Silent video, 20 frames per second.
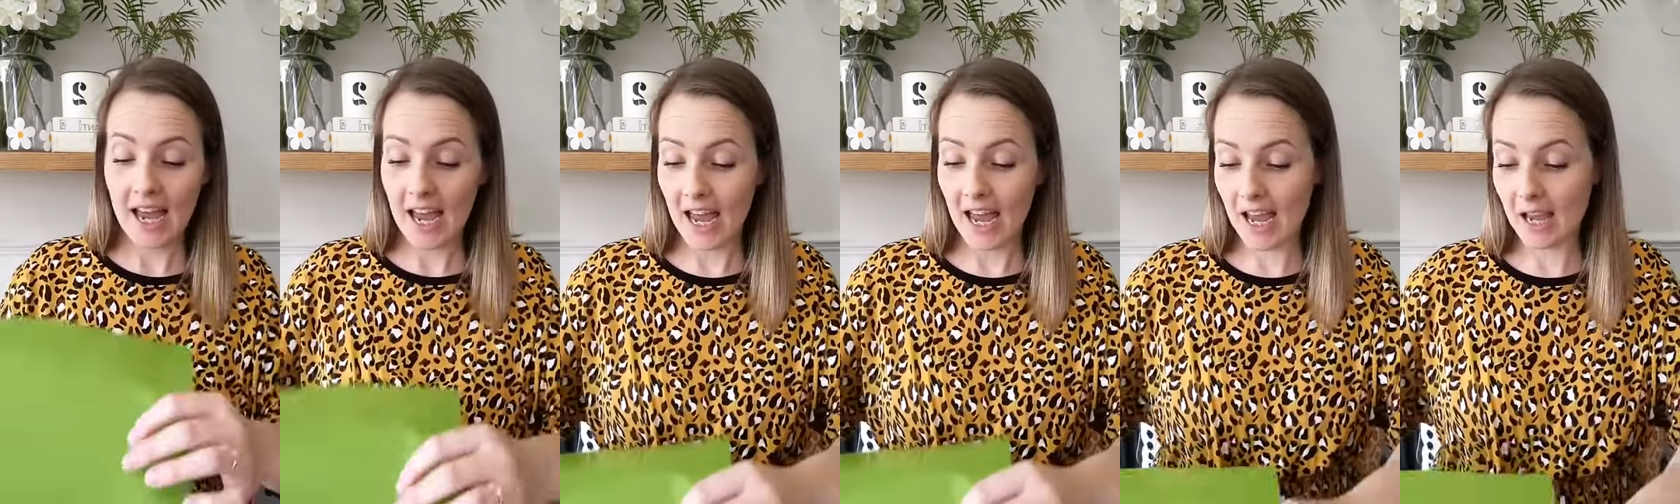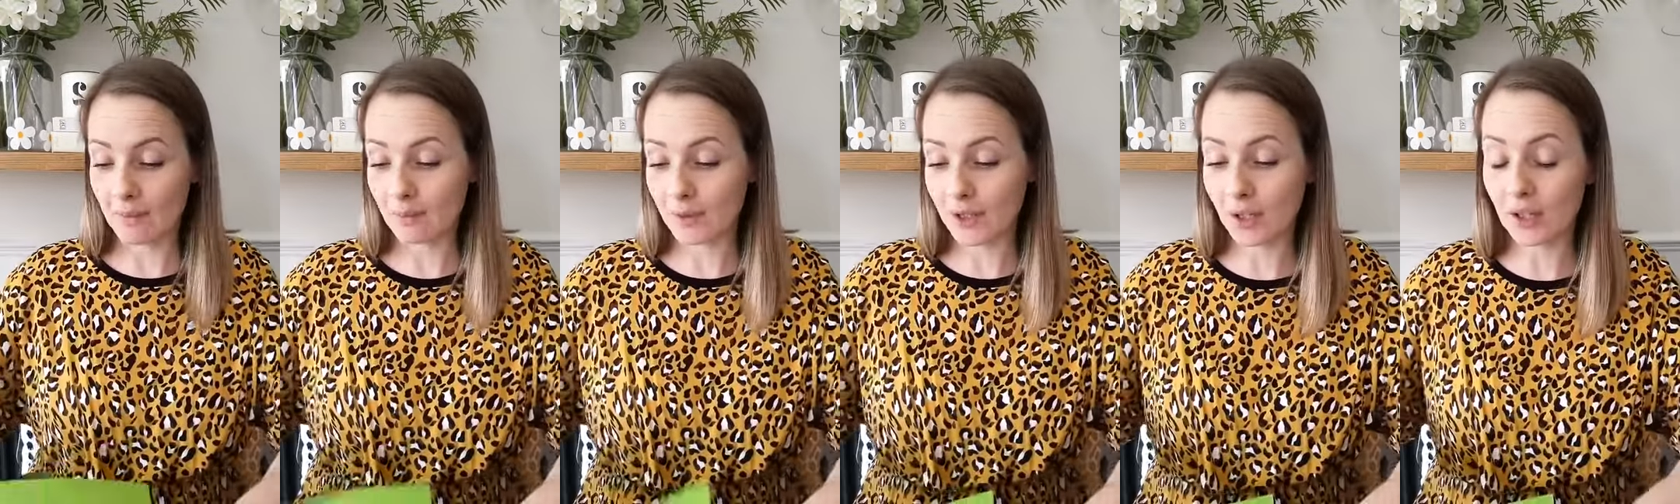
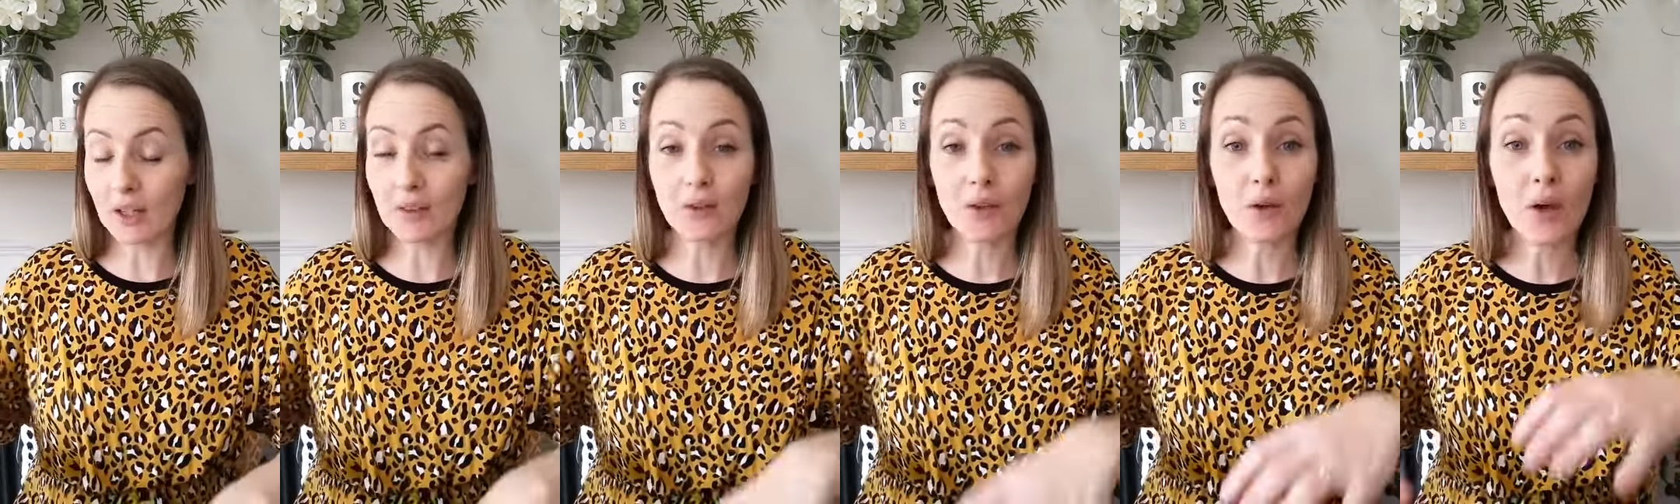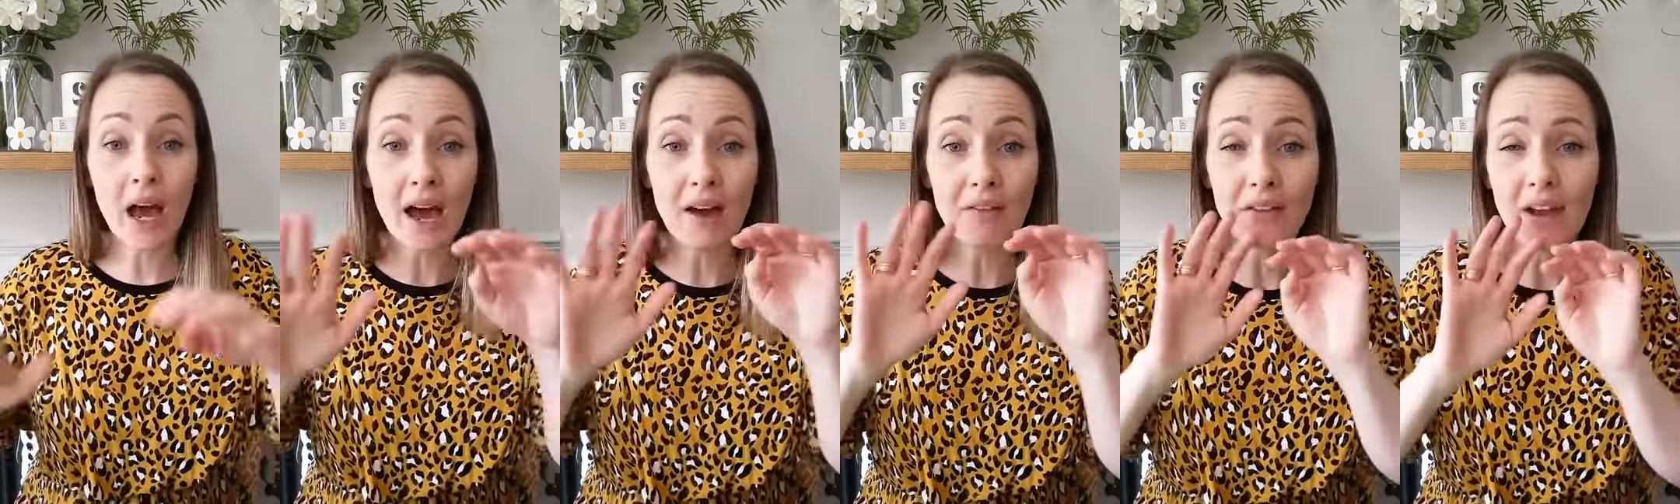So if you
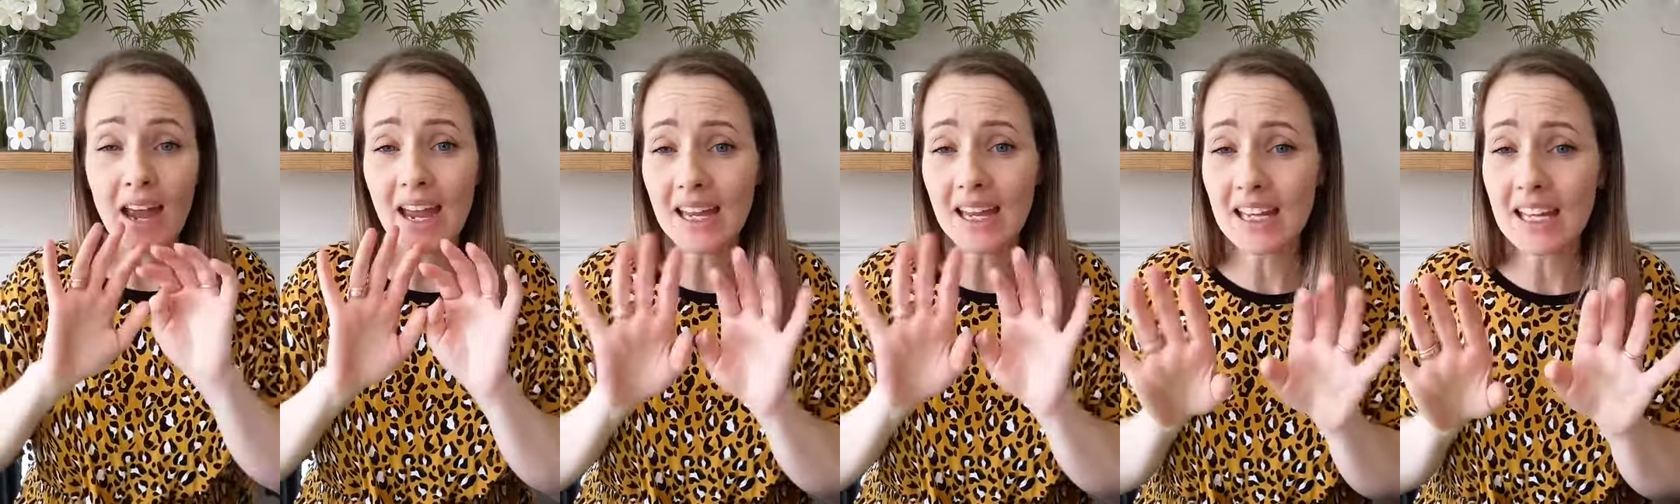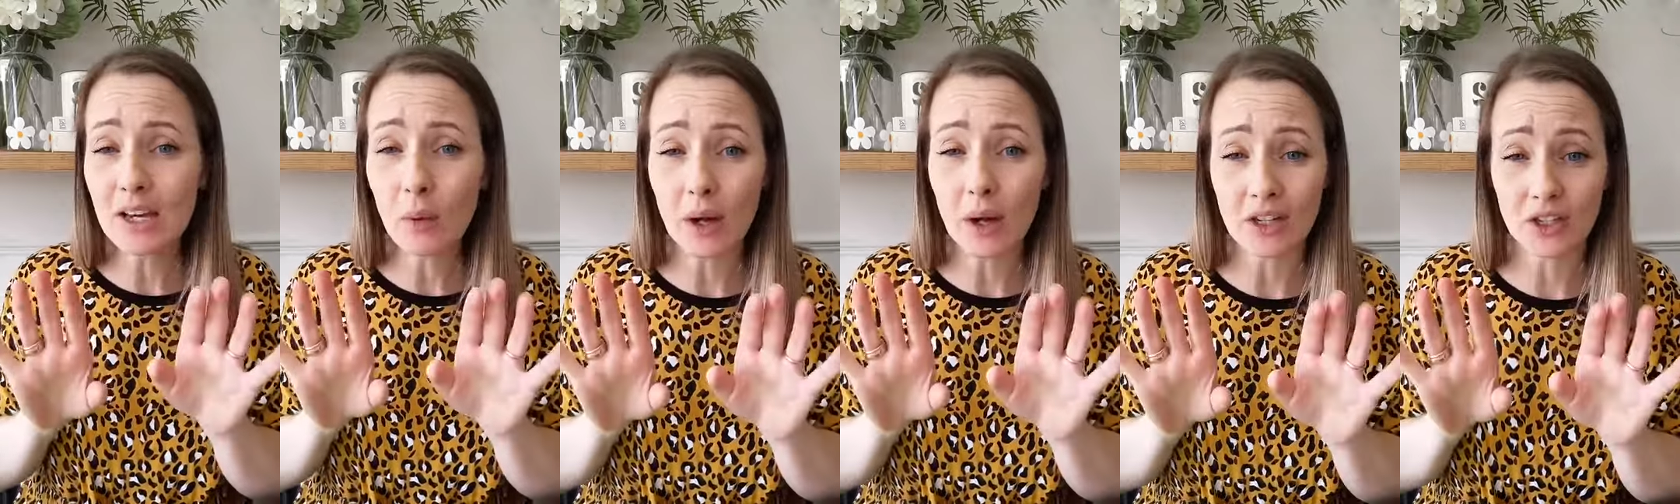have any
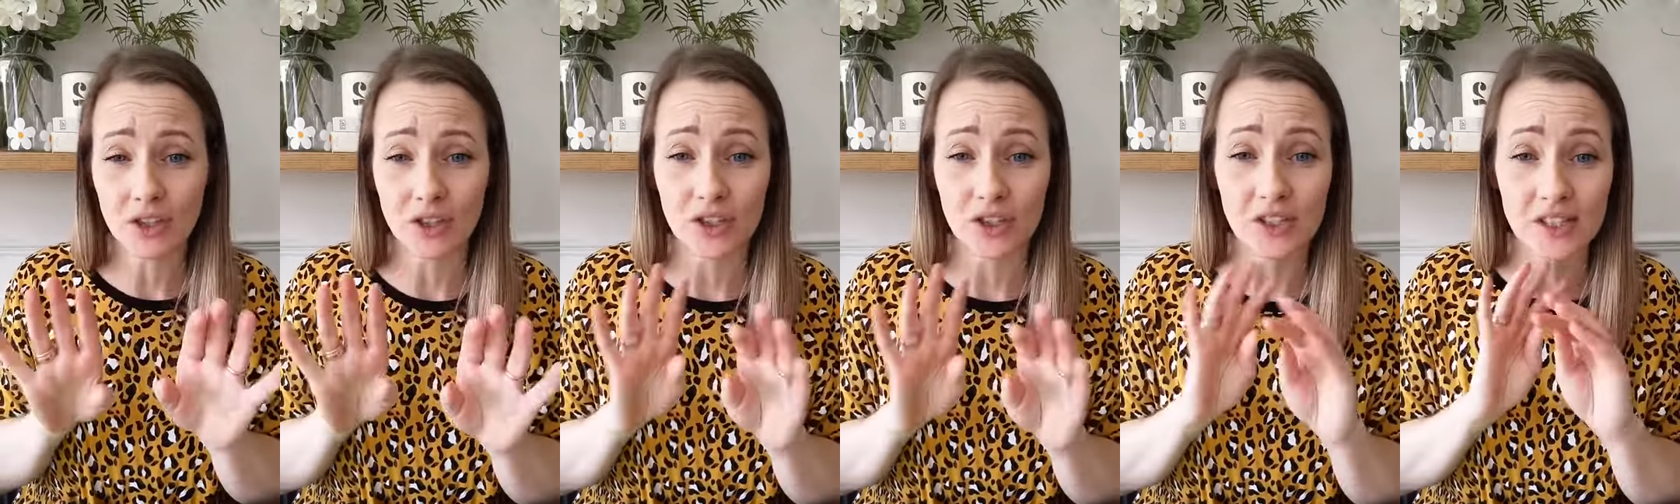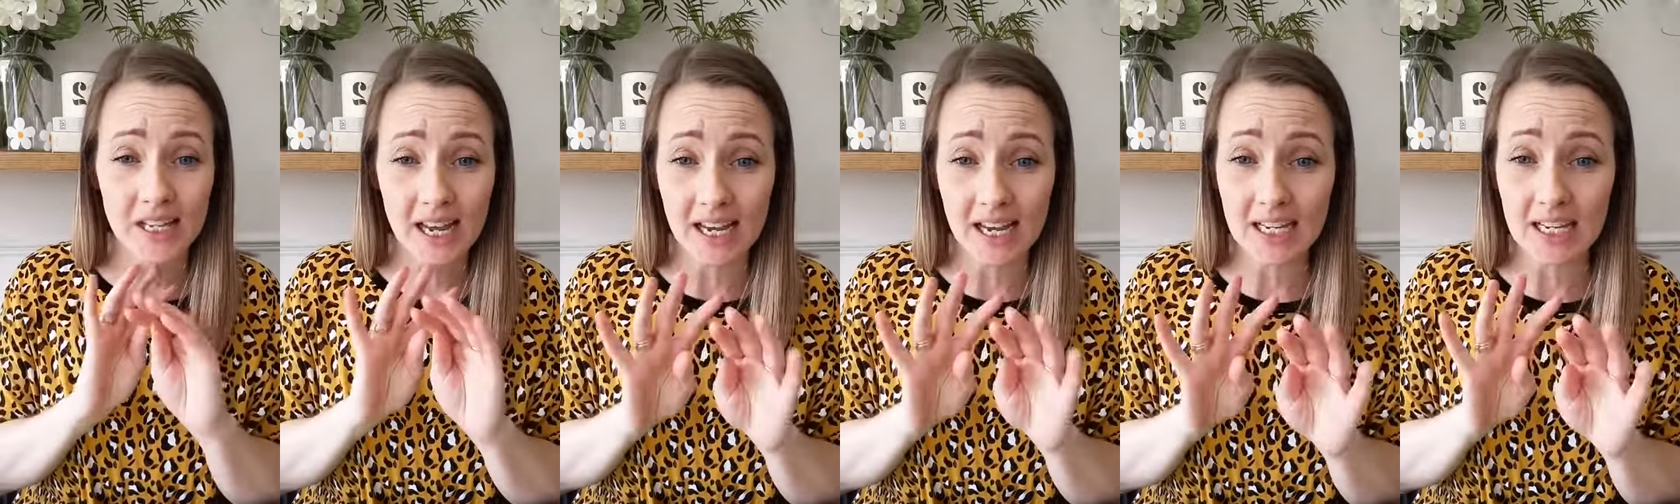questions at
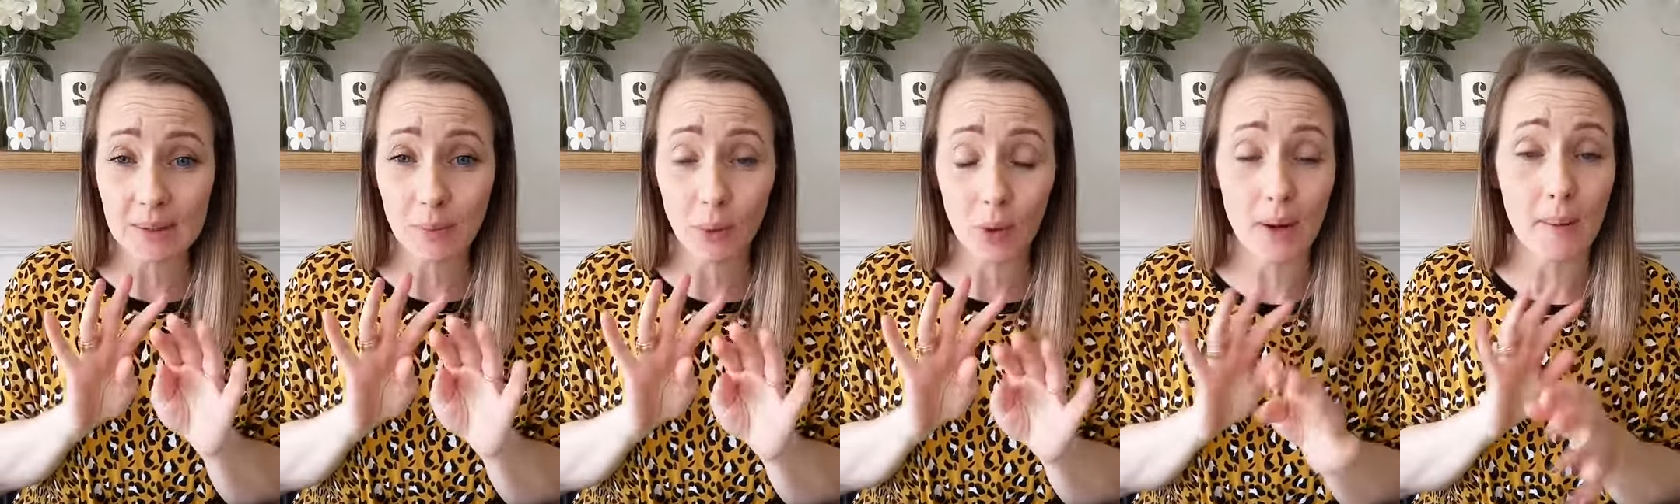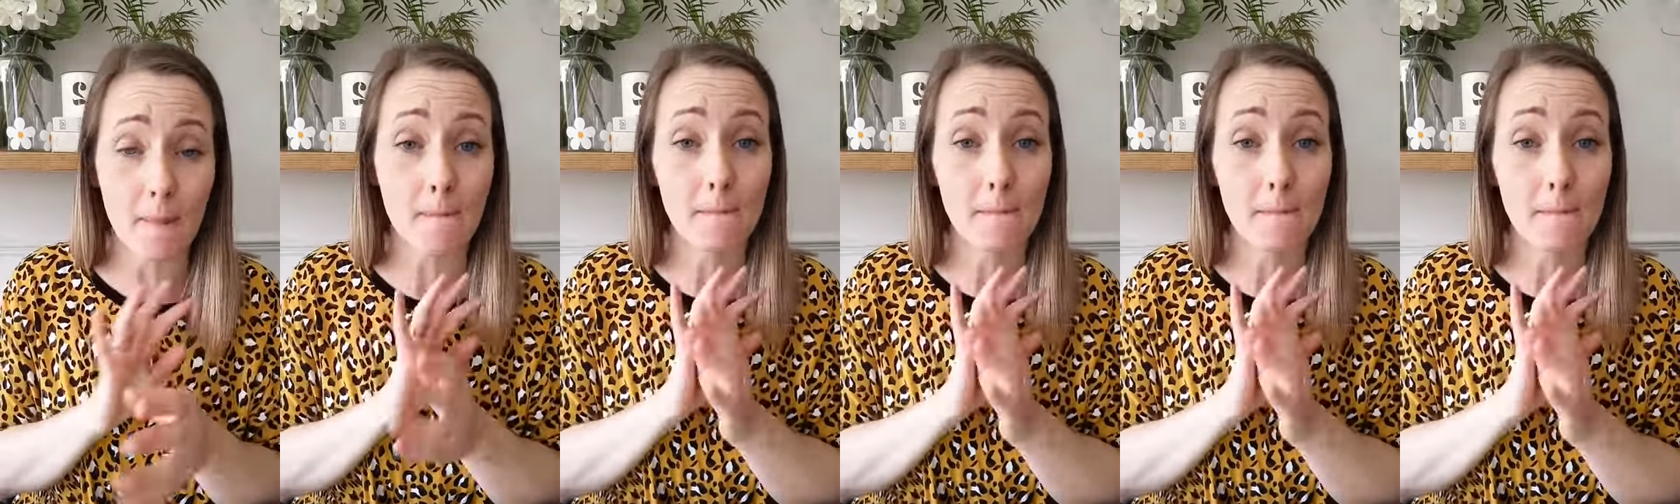any point,